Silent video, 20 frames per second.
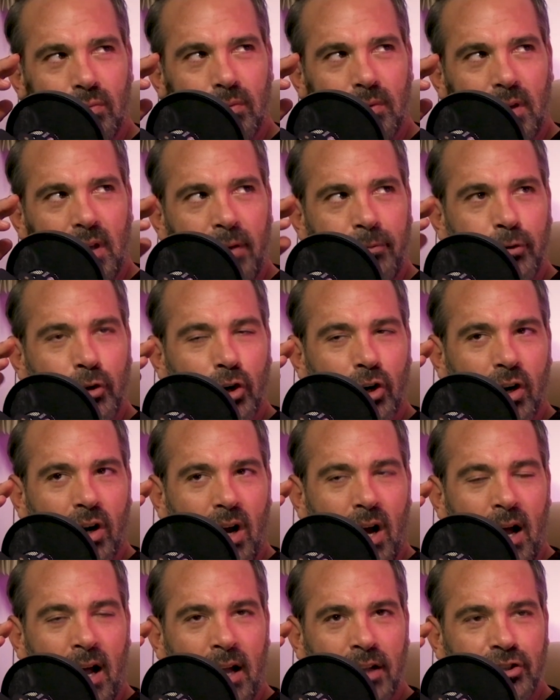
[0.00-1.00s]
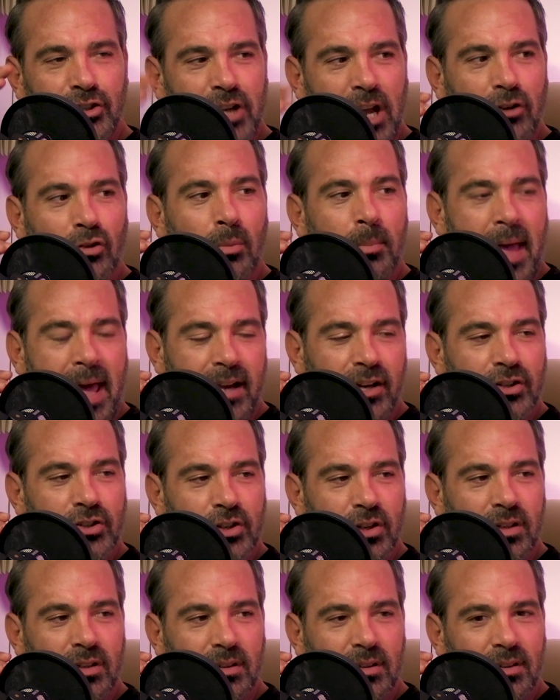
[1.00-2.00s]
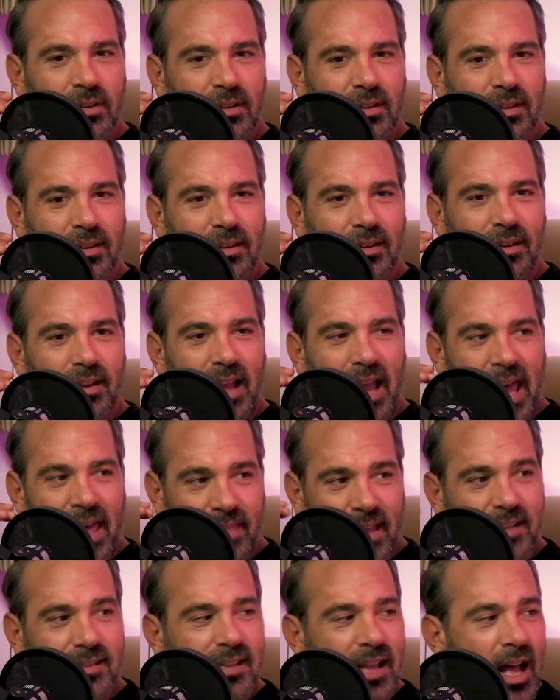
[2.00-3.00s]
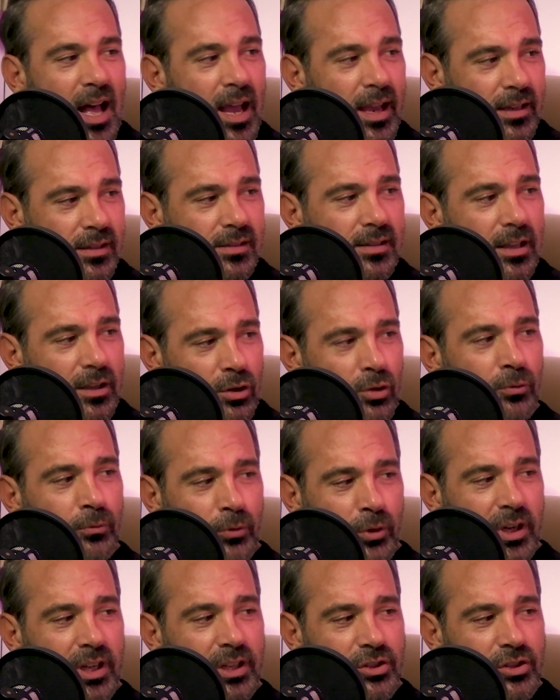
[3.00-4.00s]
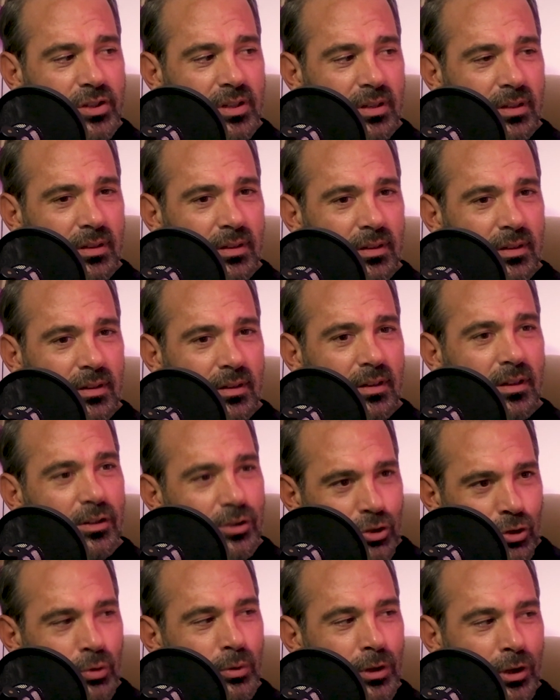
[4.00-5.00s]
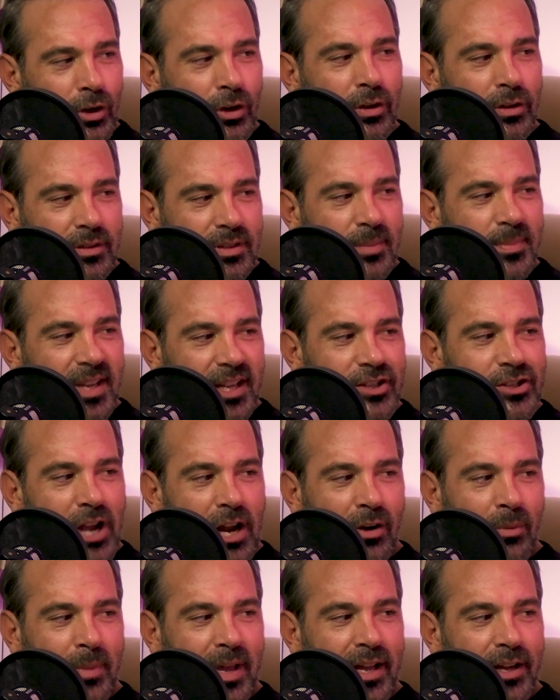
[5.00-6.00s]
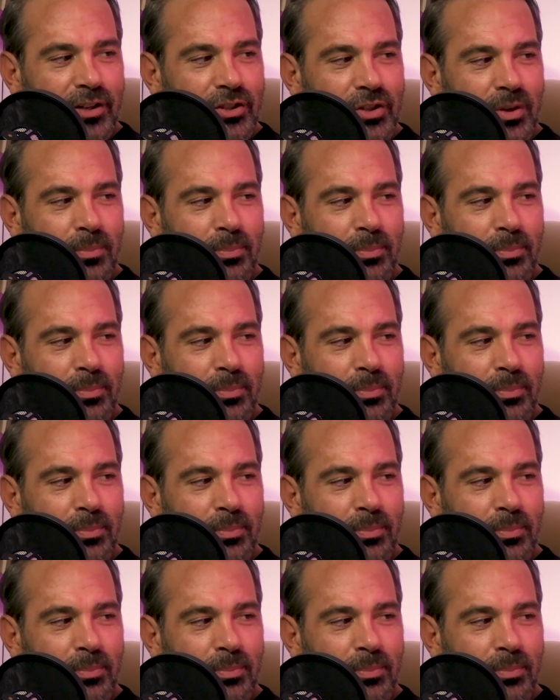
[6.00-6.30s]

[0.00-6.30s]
If you're a general manager and that's the highest that you've reached, you learn to be a general manager.